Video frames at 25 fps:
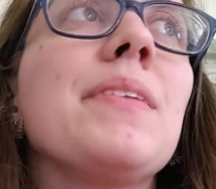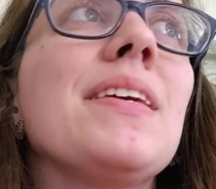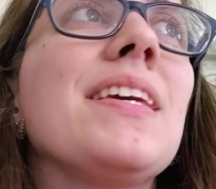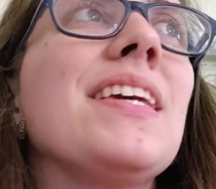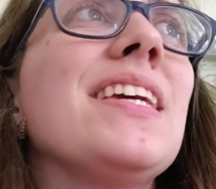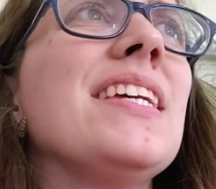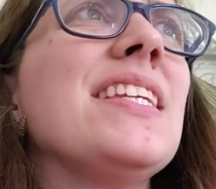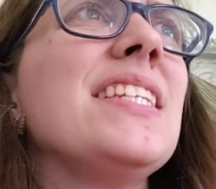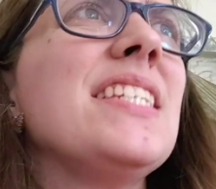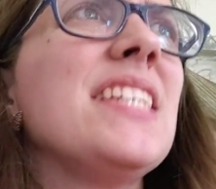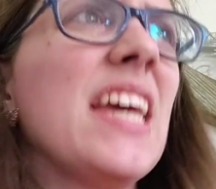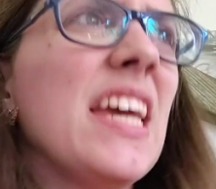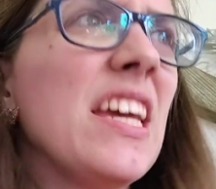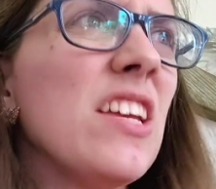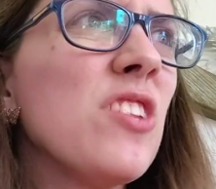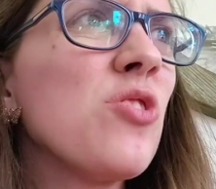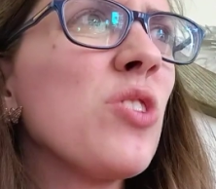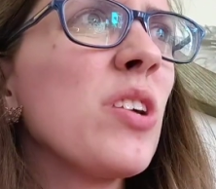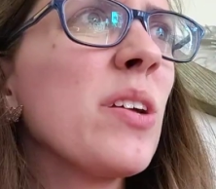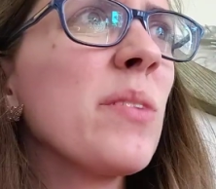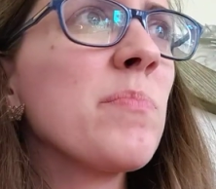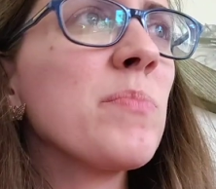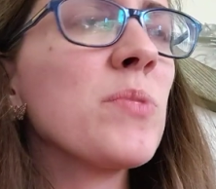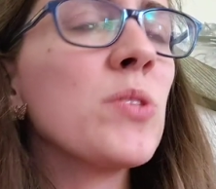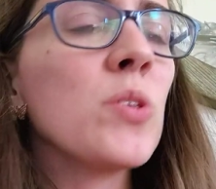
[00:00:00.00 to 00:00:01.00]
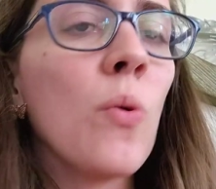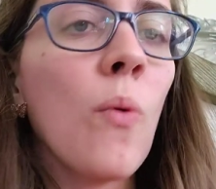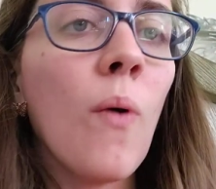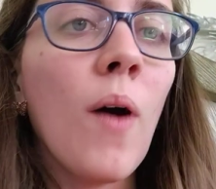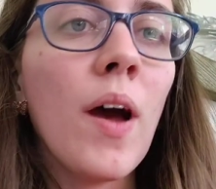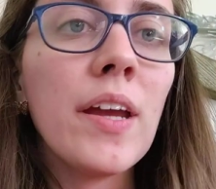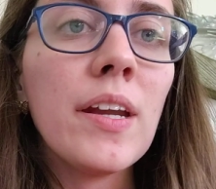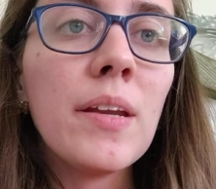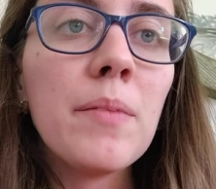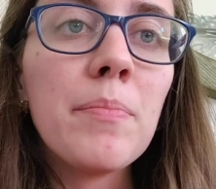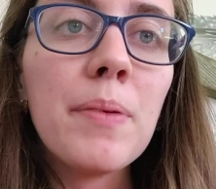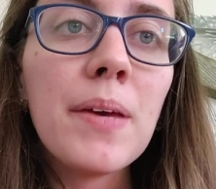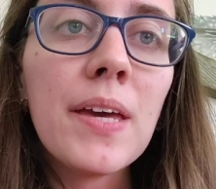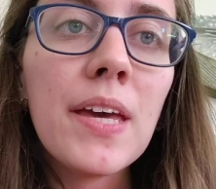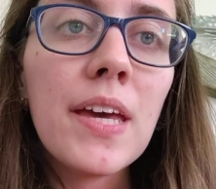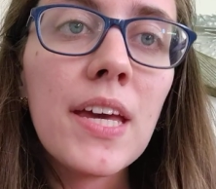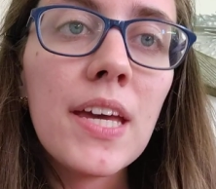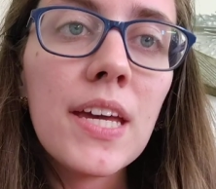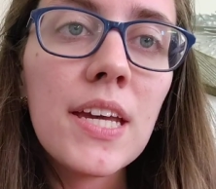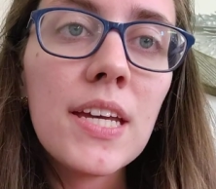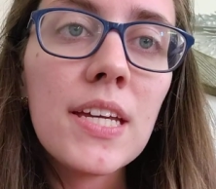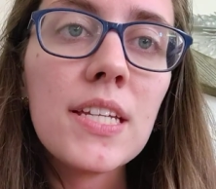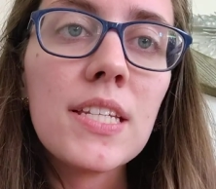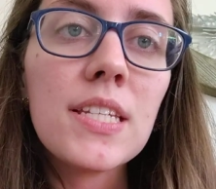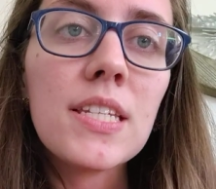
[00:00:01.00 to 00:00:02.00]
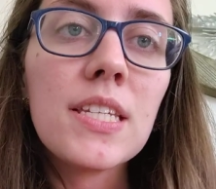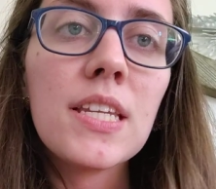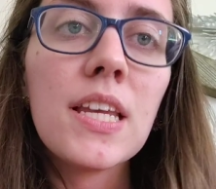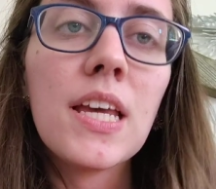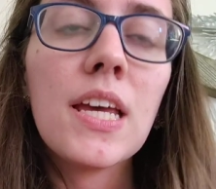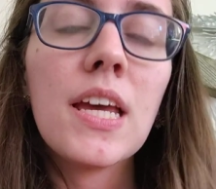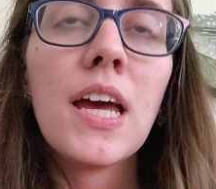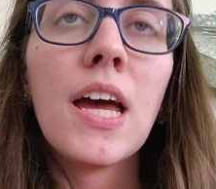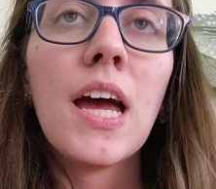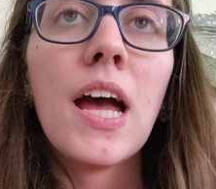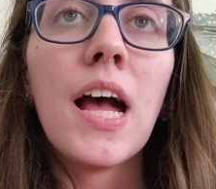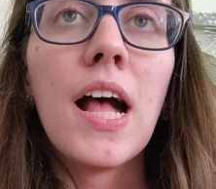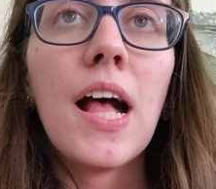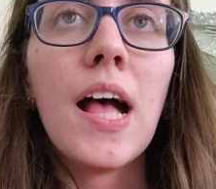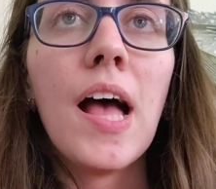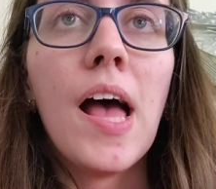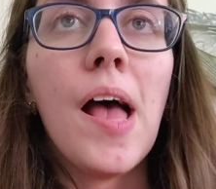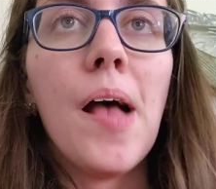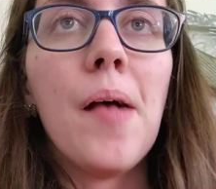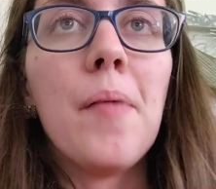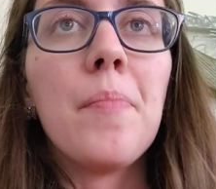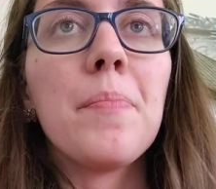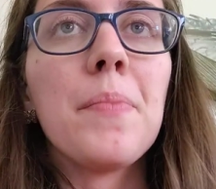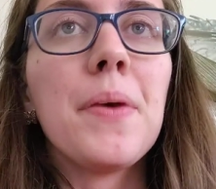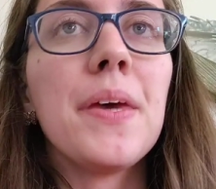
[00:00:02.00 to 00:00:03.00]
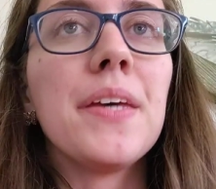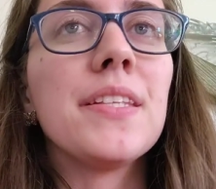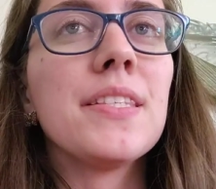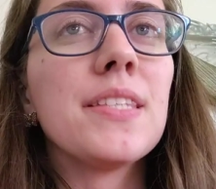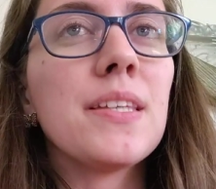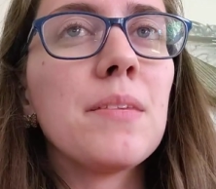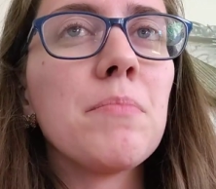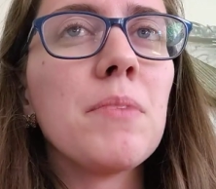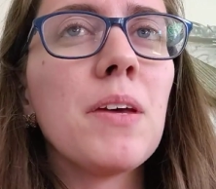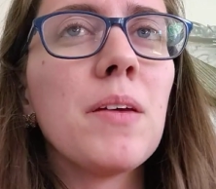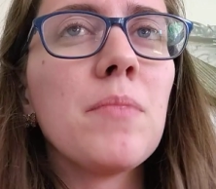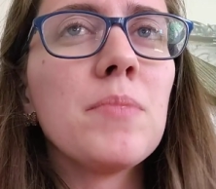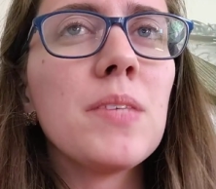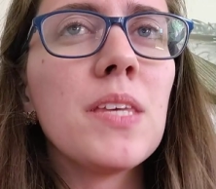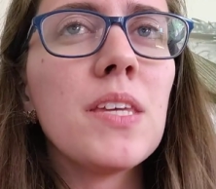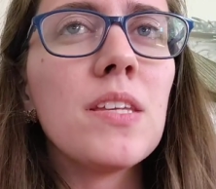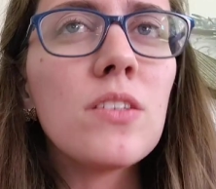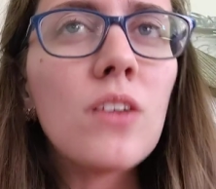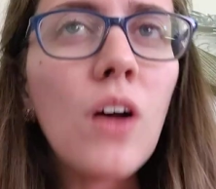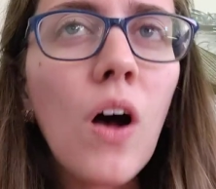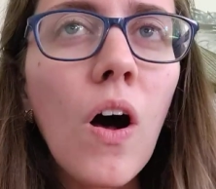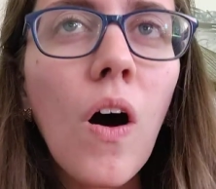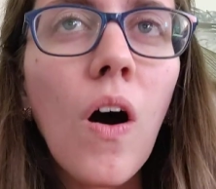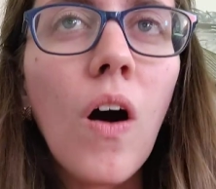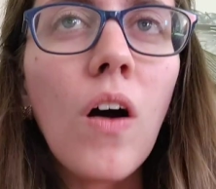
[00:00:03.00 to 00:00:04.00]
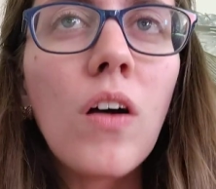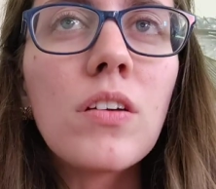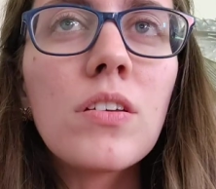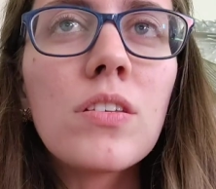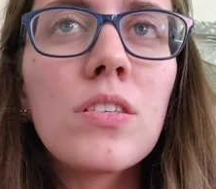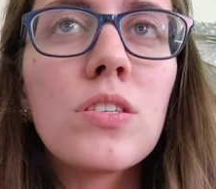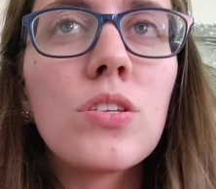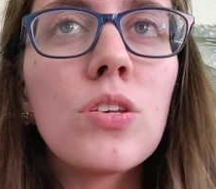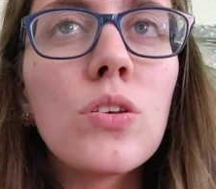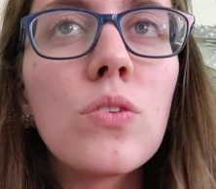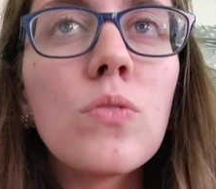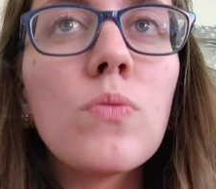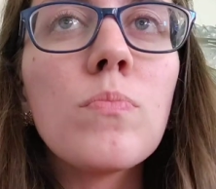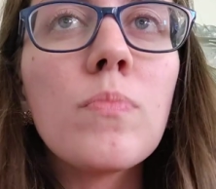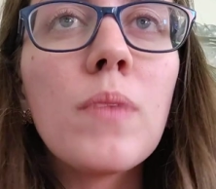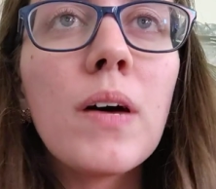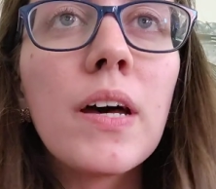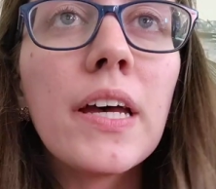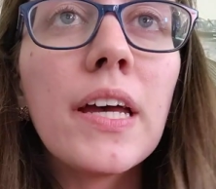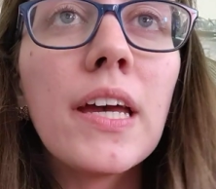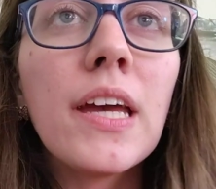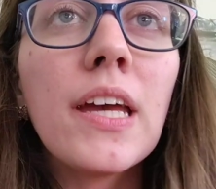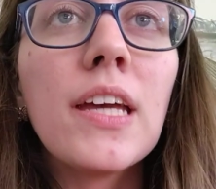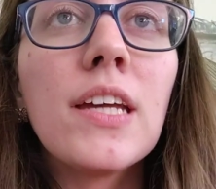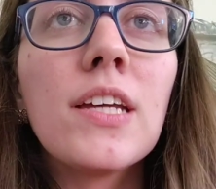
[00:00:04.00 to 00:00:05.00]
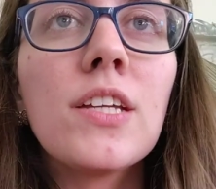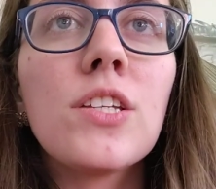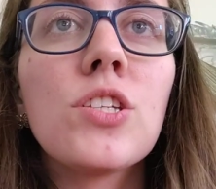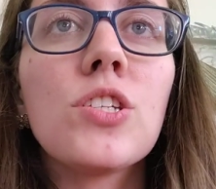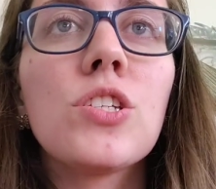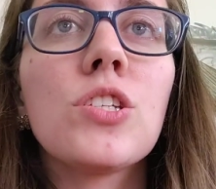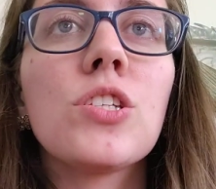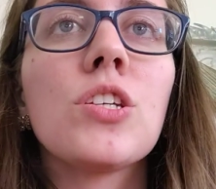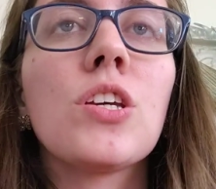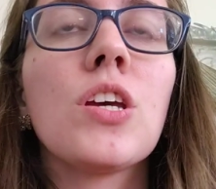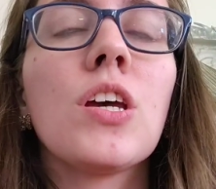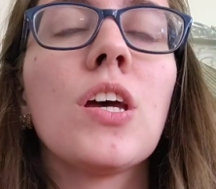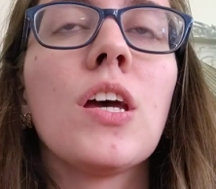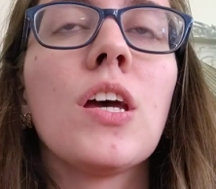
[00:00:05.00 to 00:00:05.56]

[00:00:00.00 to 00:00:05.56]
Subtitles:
He daydreams quite a bit, and sometimes he talks too much.